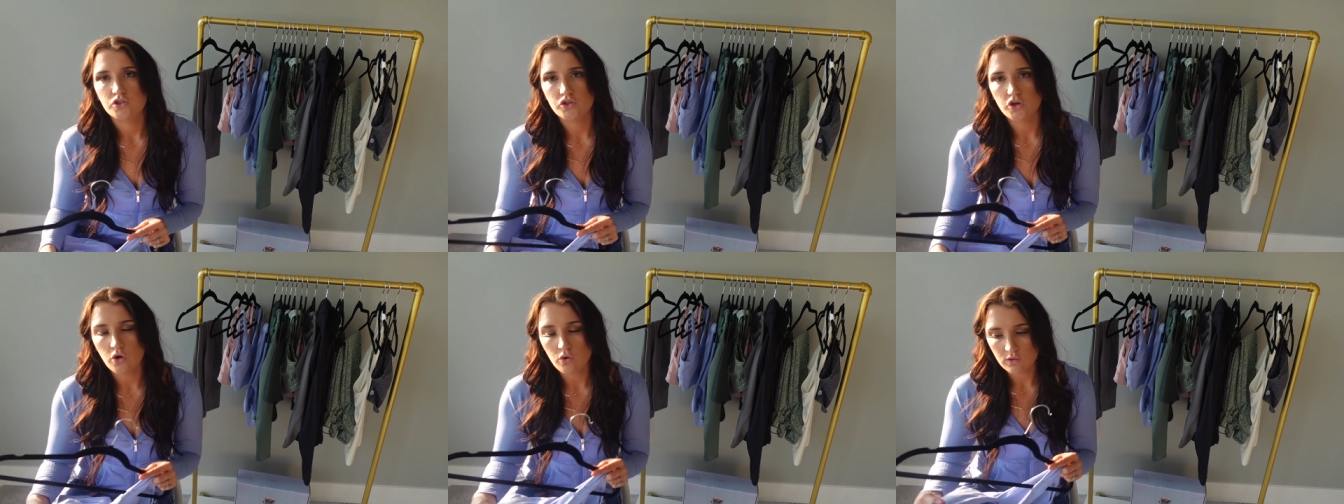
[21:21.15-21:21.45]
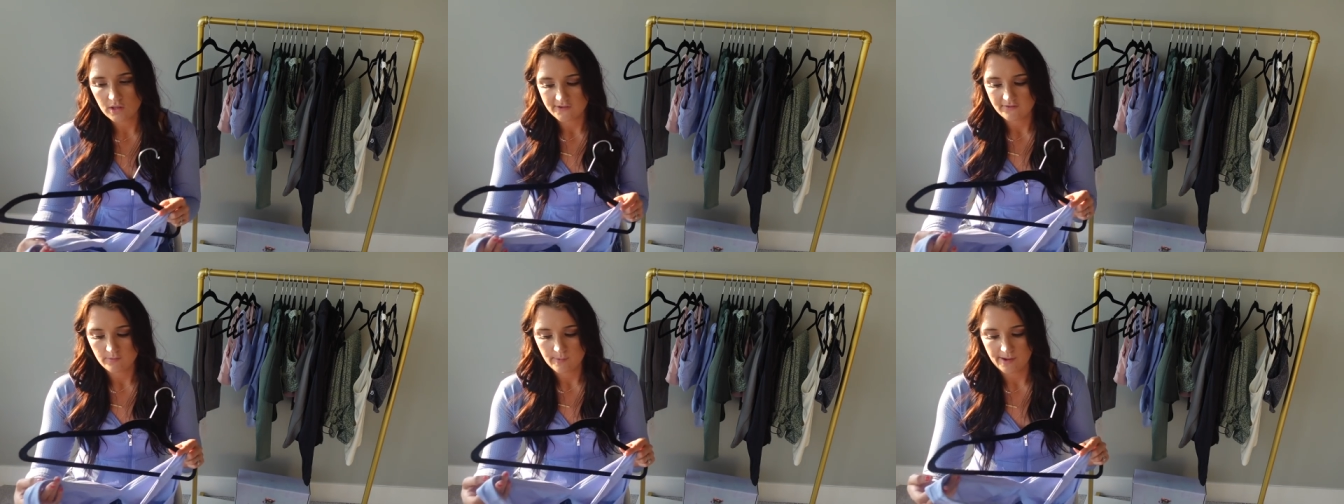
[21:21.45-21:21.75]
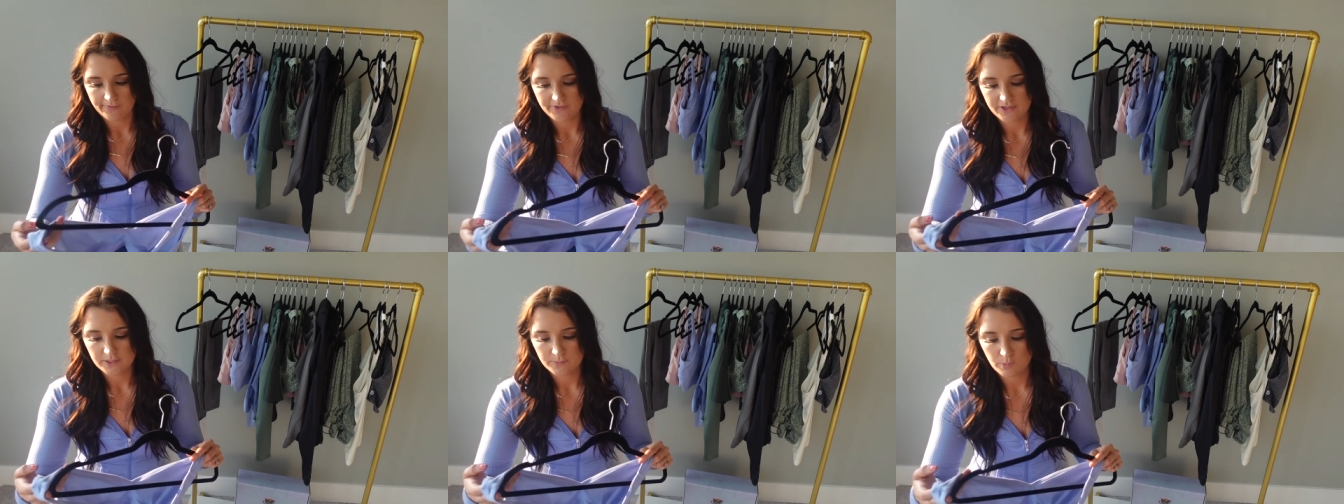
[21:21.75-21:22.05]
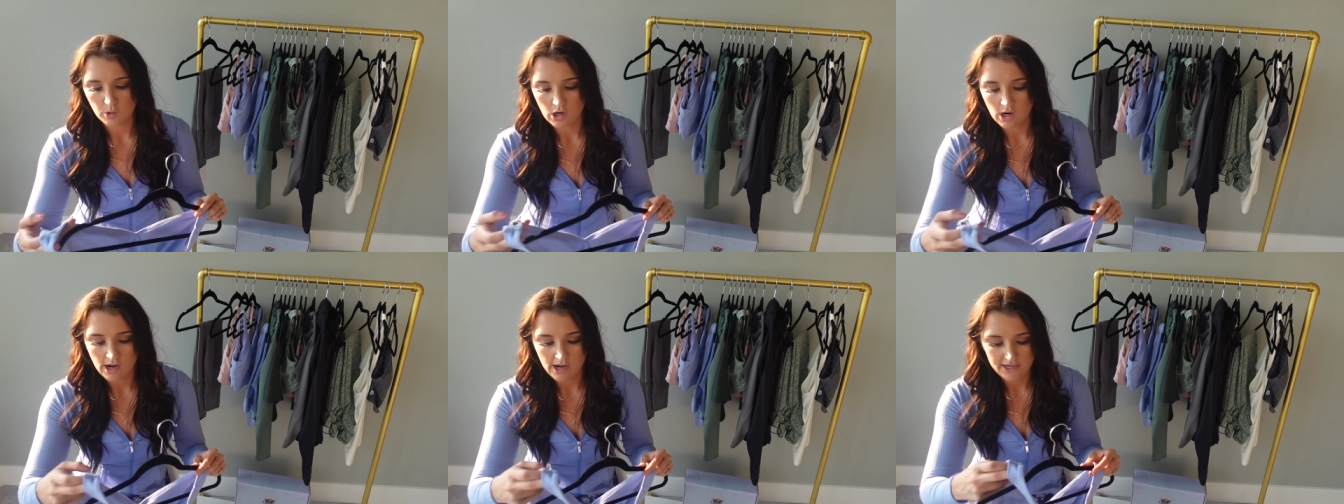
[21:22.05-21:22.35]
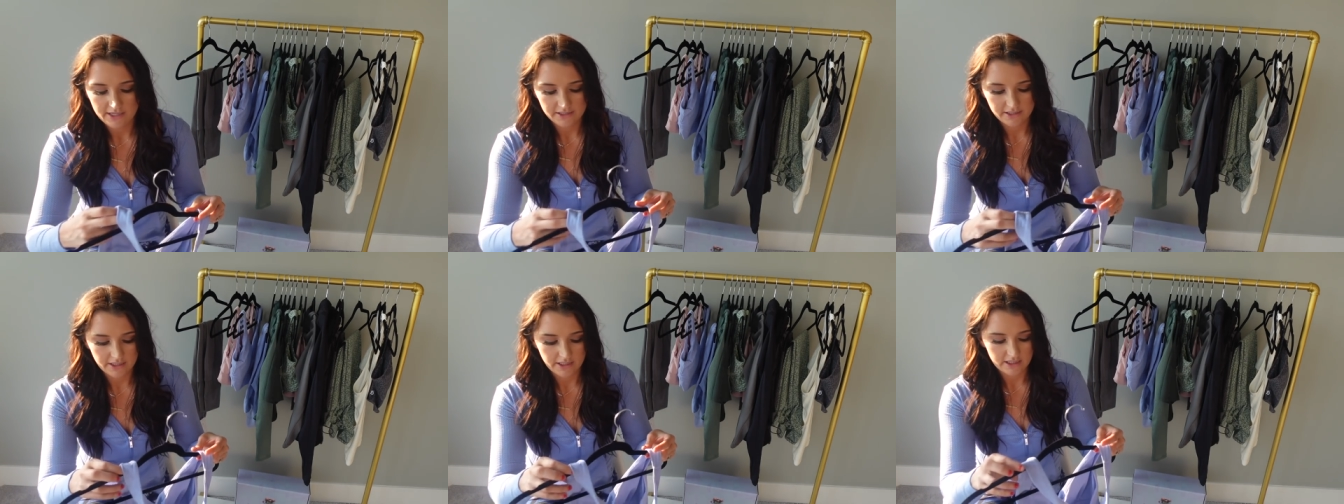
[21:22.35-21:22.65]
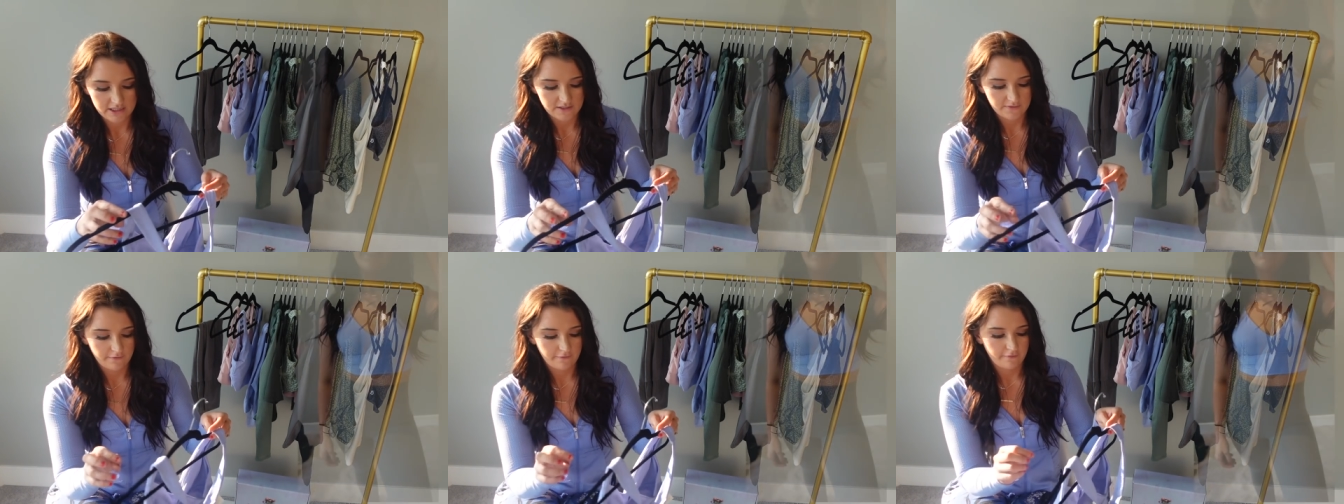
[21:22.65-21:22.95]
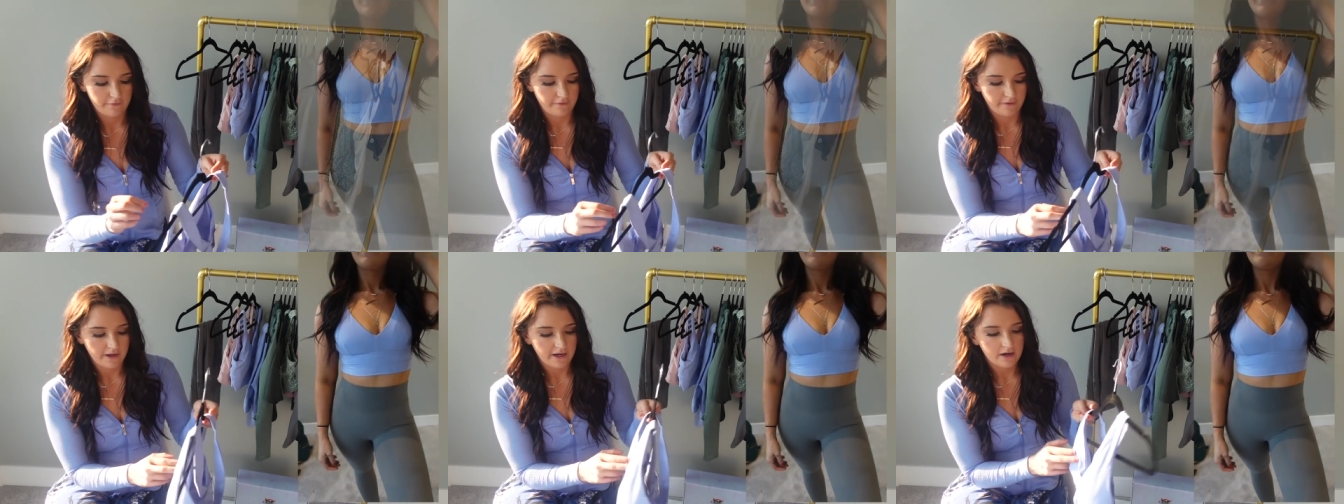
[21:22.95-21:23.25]
don't love about this bra is it is
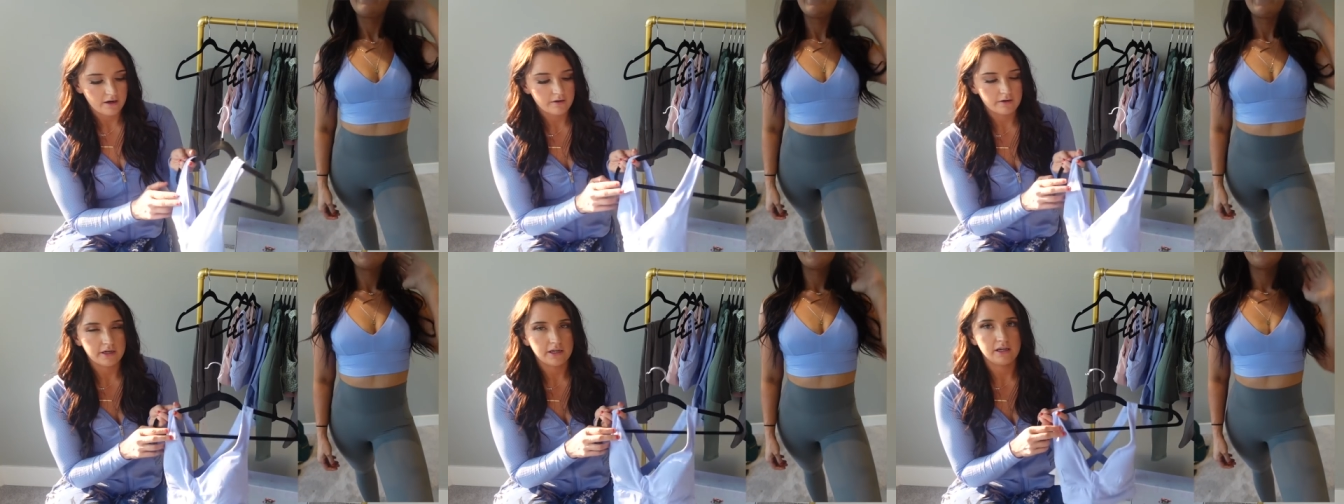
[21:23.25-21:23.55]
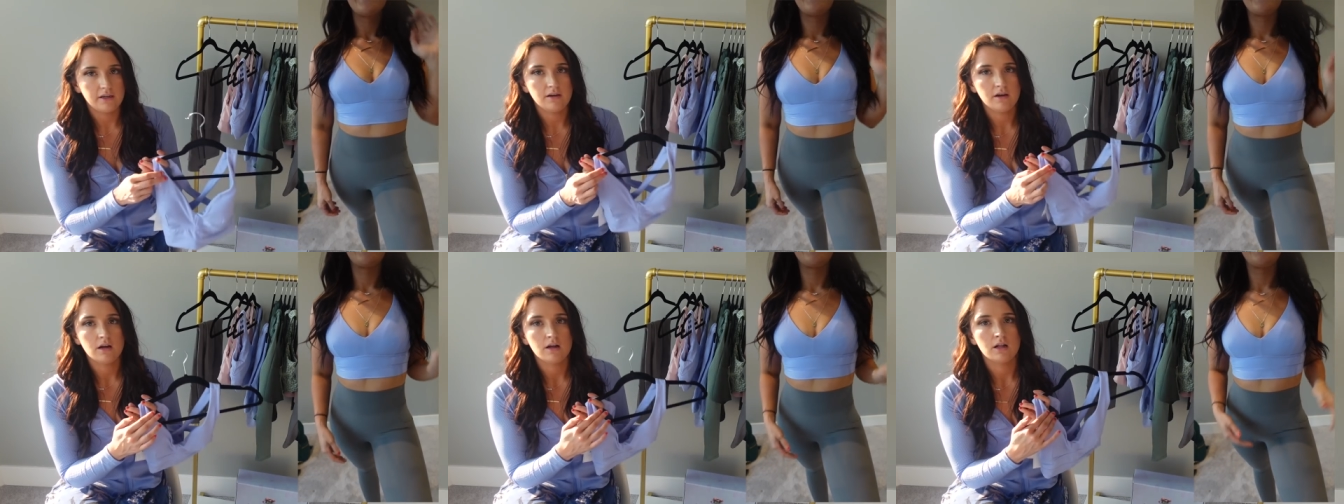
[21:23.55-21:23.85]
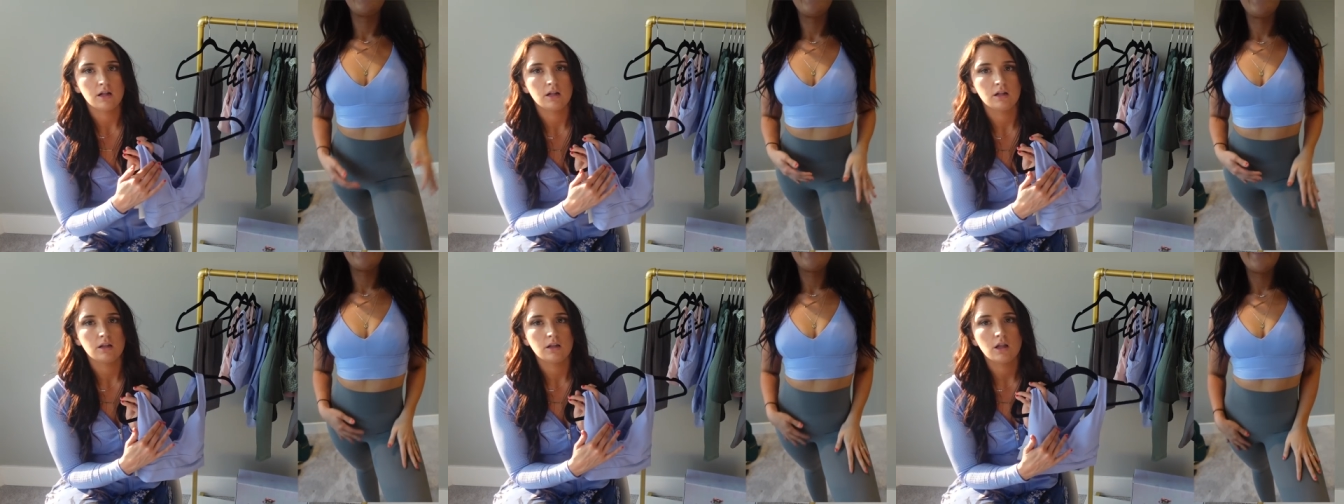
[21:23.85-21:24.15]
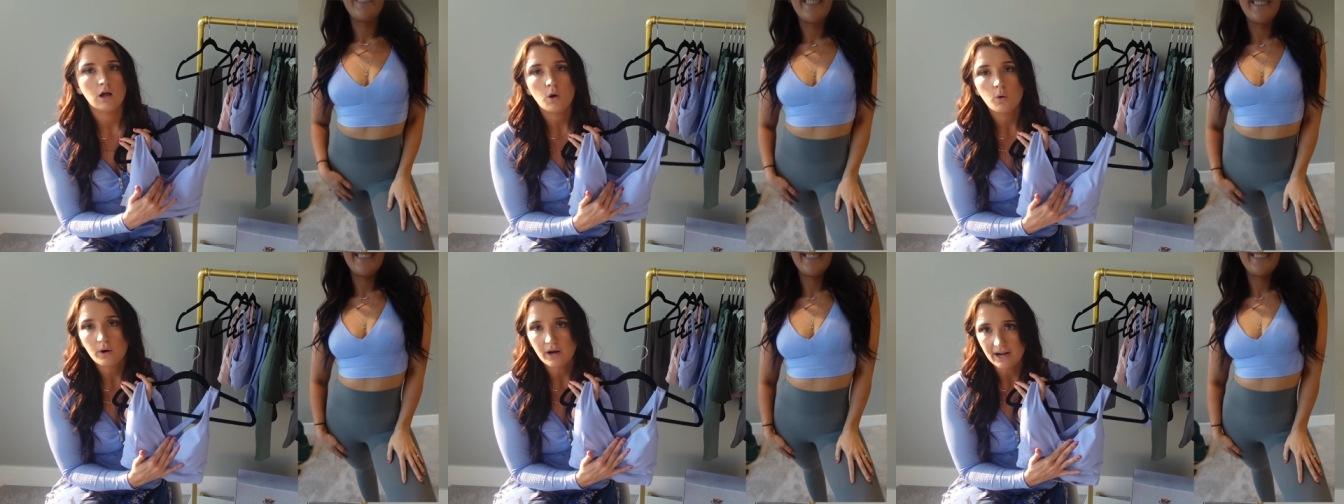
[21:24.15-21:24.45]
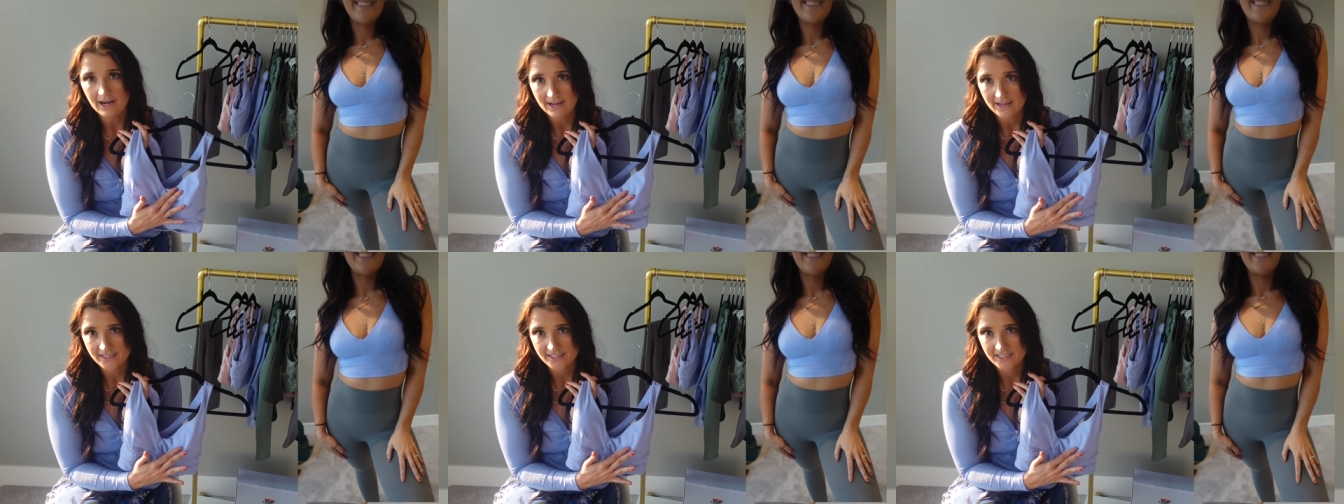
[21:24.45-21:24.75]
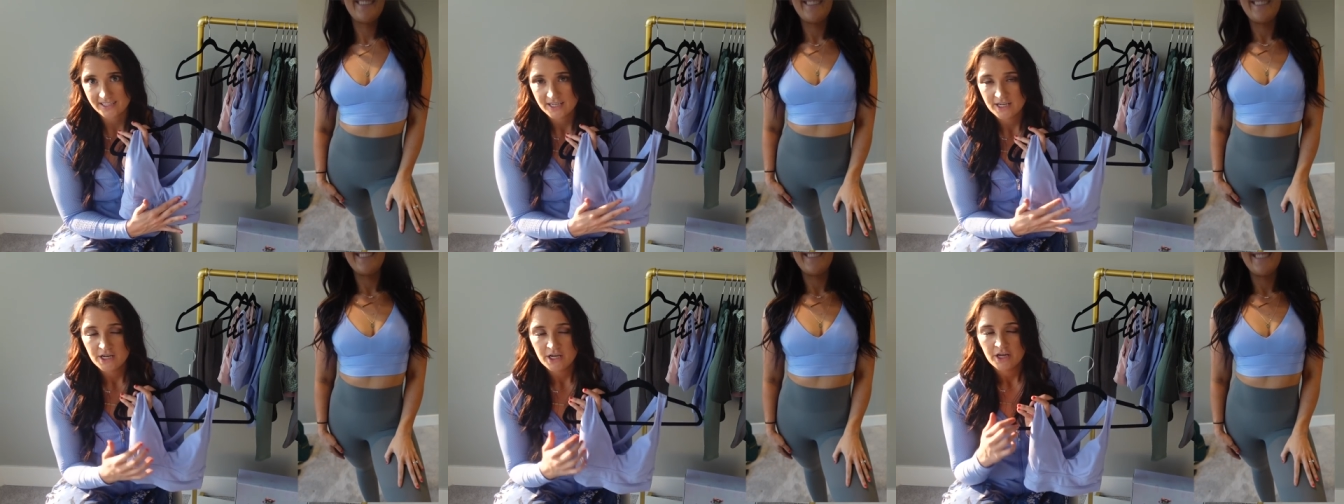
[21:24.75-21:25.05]
very low cut.